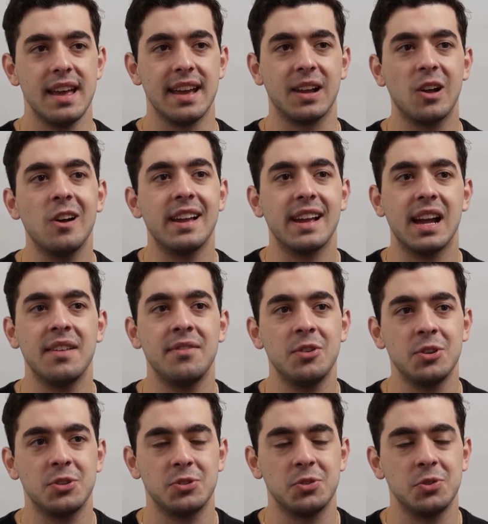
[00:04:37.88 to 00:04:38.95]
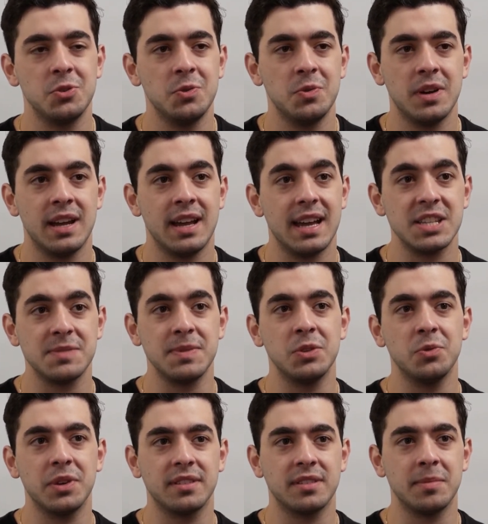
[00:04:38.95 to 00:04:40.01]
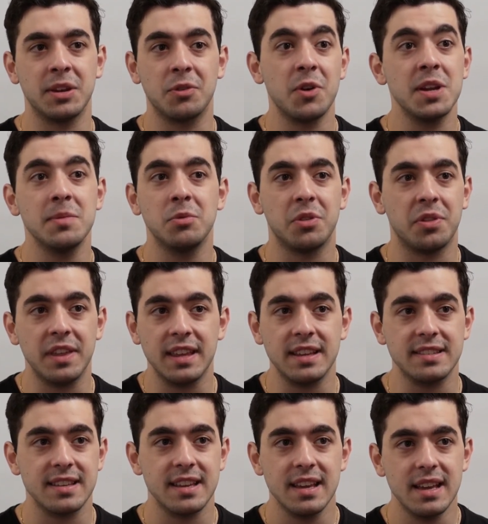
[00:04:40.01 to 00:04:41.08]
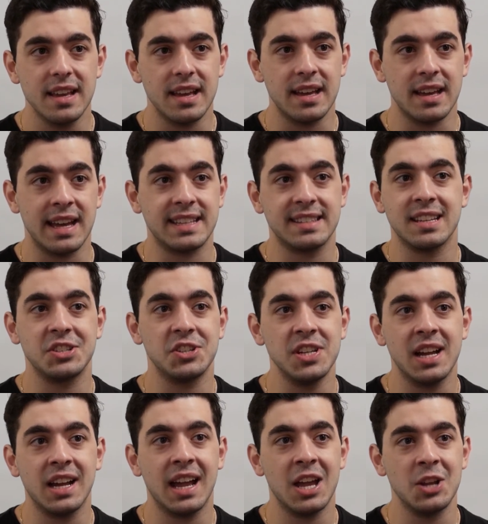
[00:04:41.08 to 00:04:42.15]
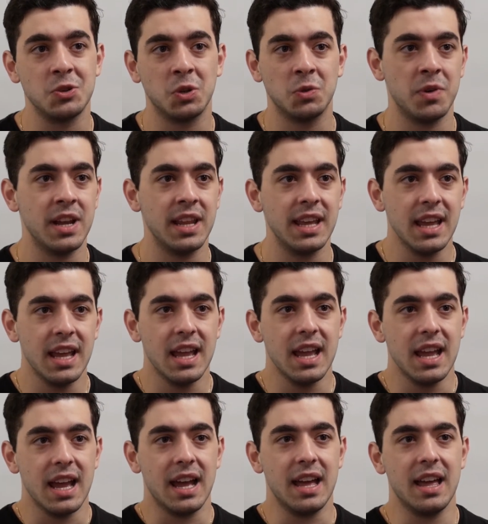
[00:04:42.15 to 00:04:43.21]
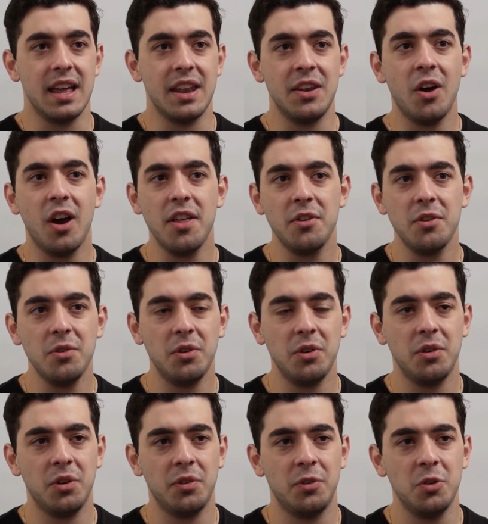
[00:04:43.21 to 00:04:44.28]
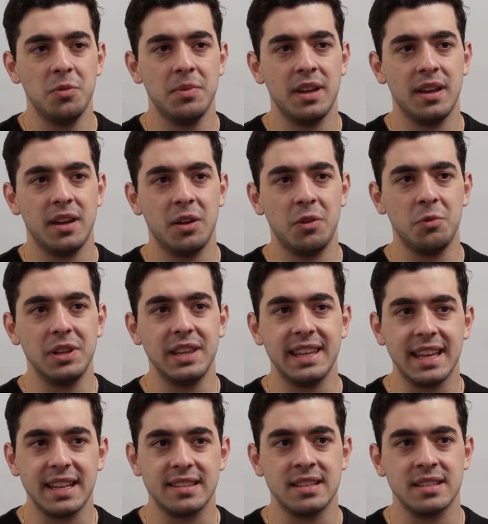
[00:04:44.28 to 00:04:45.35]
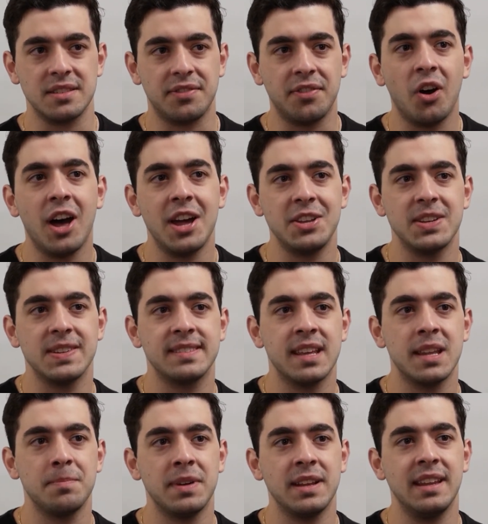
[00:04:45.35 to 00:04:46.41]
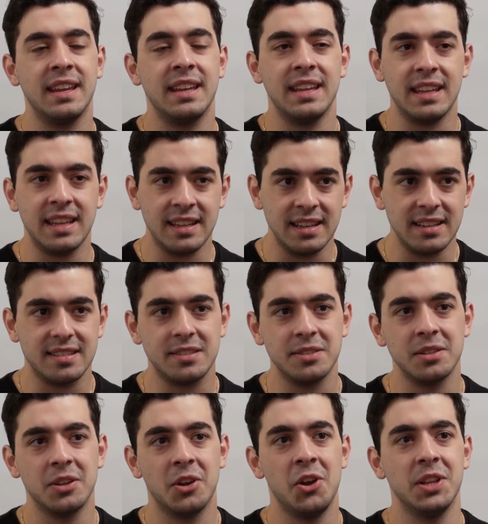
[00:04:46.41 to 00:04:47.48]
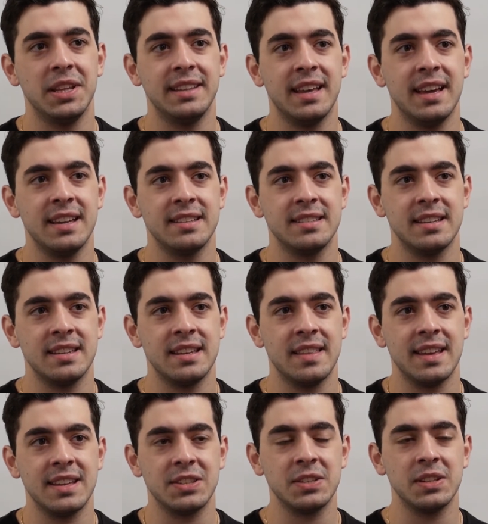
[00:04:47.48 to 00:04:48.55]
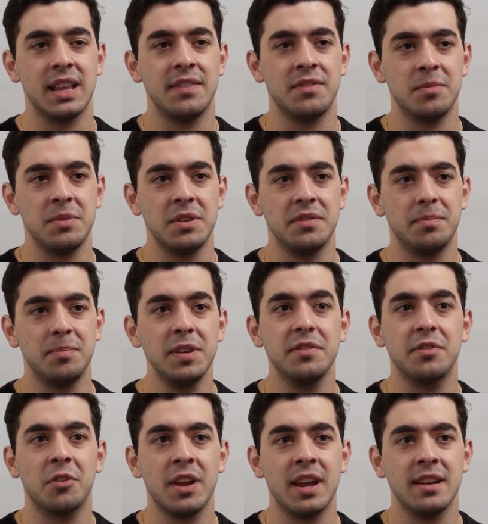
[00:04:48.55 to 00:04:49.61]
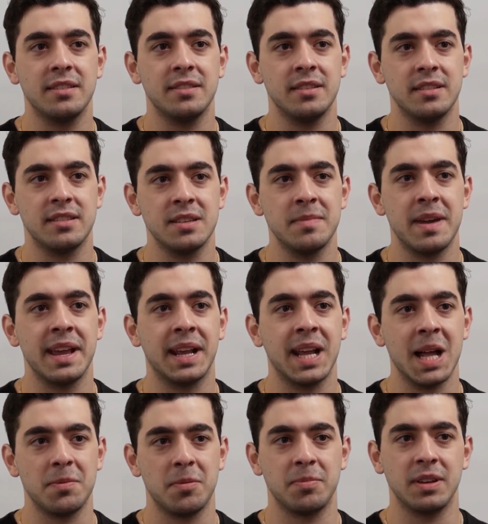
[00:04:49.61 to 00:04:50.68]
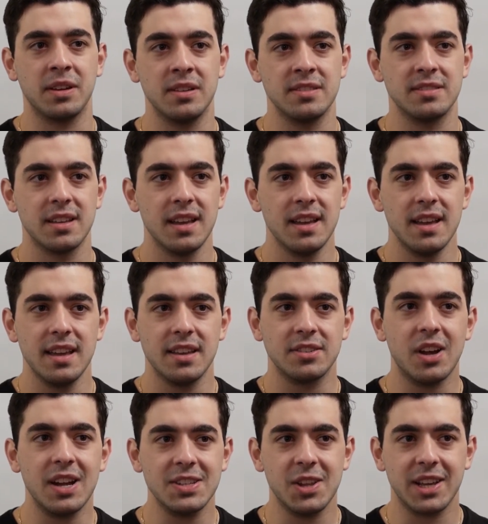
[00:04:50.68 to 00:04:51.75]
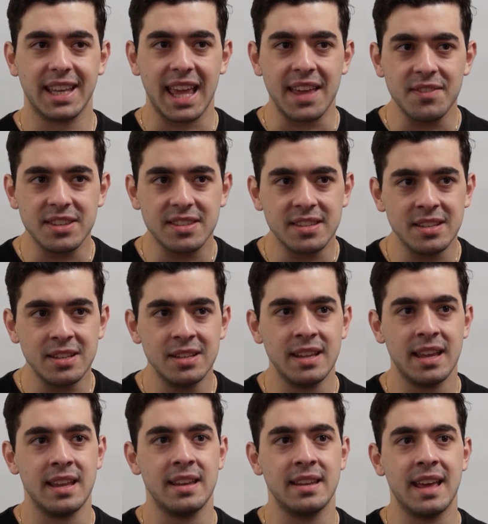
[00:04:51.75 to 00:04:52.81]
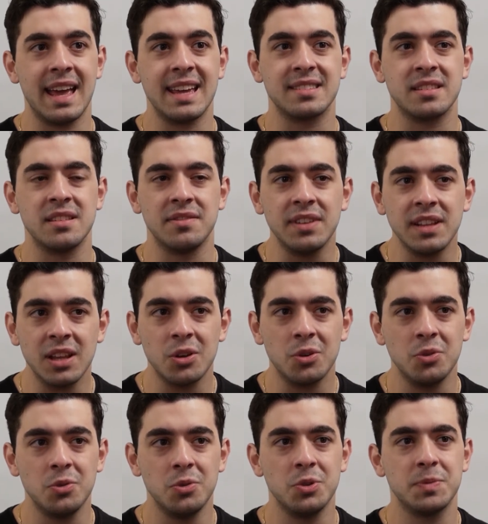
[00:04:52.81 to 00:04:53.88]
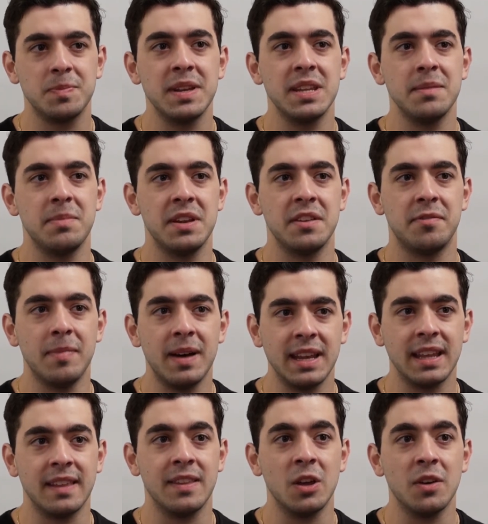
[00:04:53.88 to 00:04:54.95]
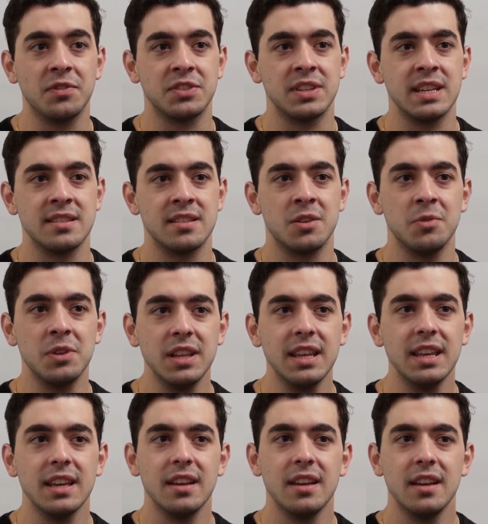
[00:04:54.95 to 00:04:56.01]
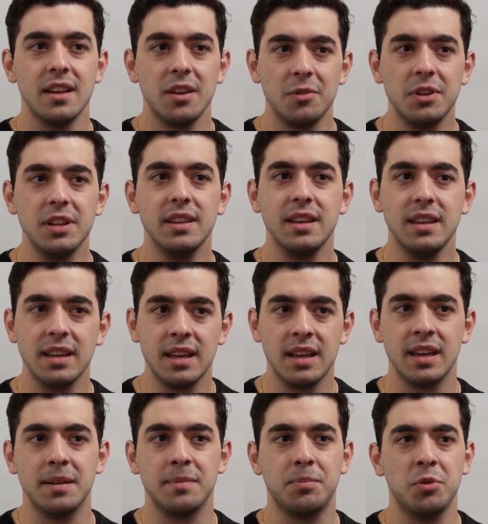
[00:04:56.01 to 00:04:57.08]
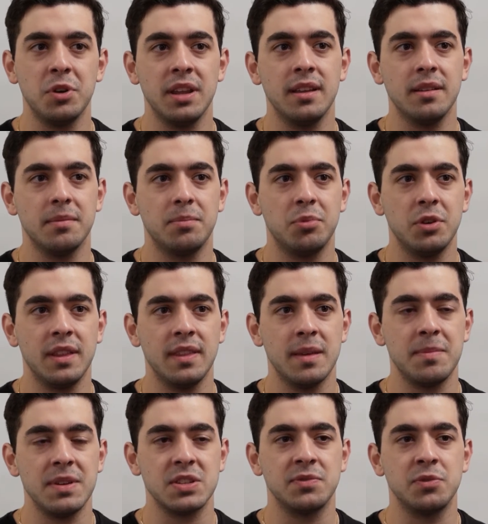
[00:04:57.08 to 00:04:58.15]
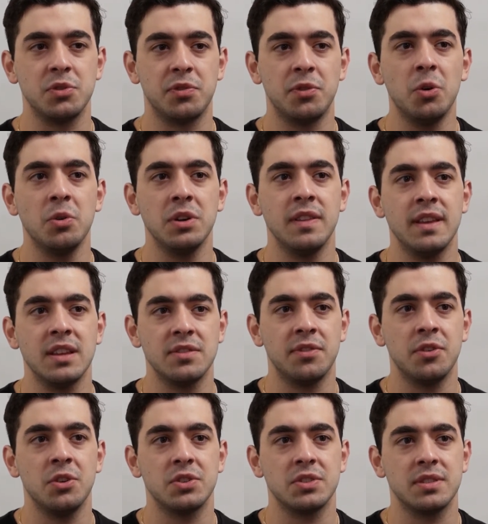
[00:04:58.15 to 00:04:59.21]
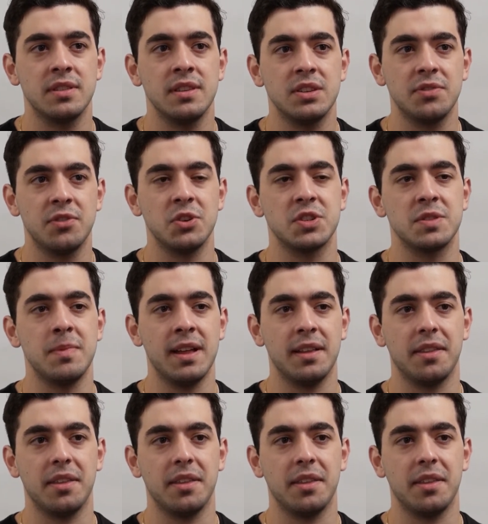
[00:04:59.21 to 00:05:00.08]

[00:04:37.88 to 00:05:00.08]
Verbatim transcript: Kai Havertz, who has been doing some incredible things at such a young age already. Neither of whom are really yet set afire just yet, but it is still early days, and they still have a bit of ground to make up, because sides like Everton and Aston Villa, who spent a bit of money in the off season, are really putting their best foot forward in this first month.